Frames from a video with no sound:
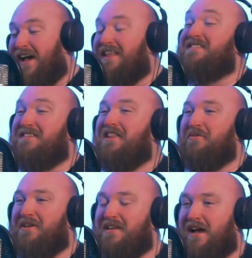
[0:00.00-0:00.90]
and that's the
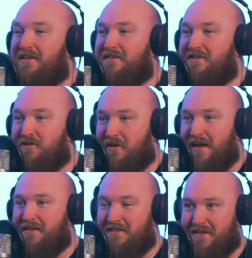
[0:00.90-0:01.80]
other one. Yeah, it's the
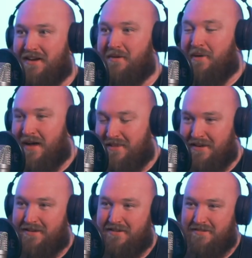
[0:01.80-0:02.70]
strained
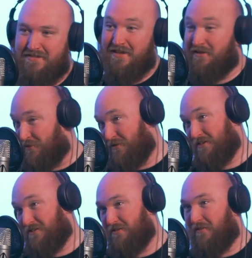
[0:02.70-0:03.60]
psychopathic
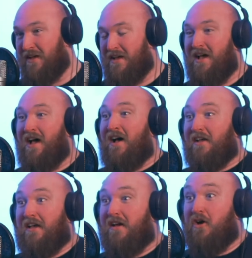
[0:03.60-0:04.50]
subtleness. Yeah
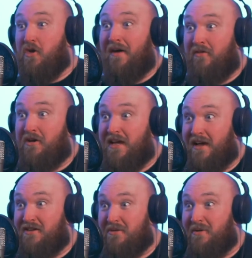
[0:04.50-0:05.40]
oh, you haven't got your
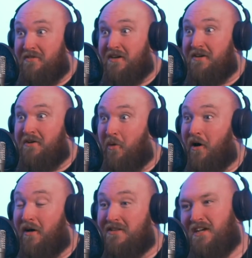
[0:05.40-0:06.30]
ketchup, have you? Yeah.
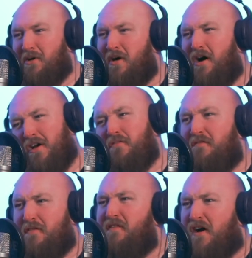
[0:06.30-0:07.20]
Well, I'll tell you what, I'll go,
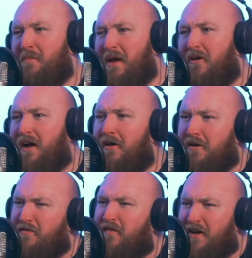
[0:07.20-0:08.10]
fuck me, right? I'll
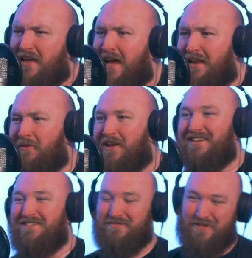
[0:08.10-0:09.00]
go fucking get it. Well,
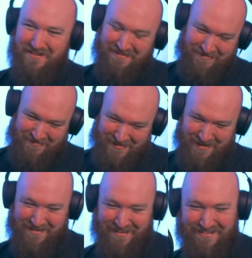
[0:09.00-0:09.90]

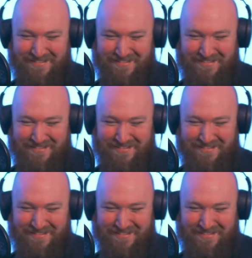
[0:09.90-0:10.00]
yeah.